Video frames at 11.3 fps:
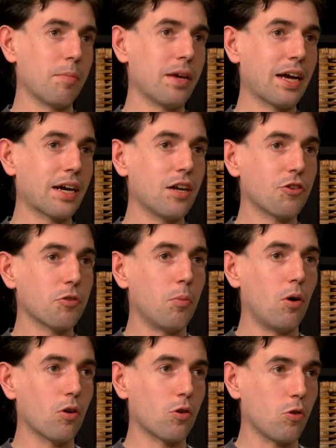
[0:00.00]
I mean, I got a
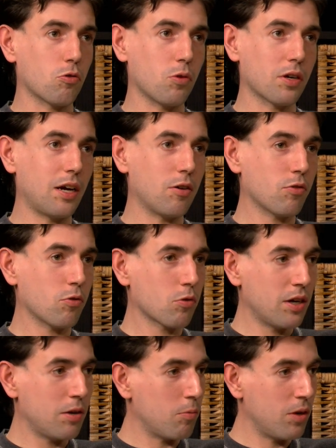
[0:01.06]
small cultural council
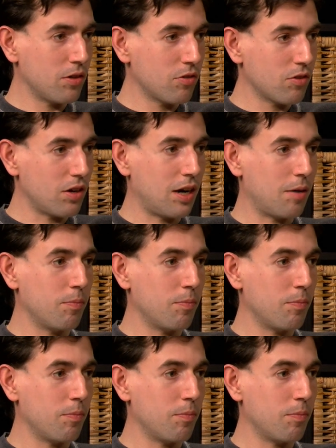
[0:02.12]
grant once,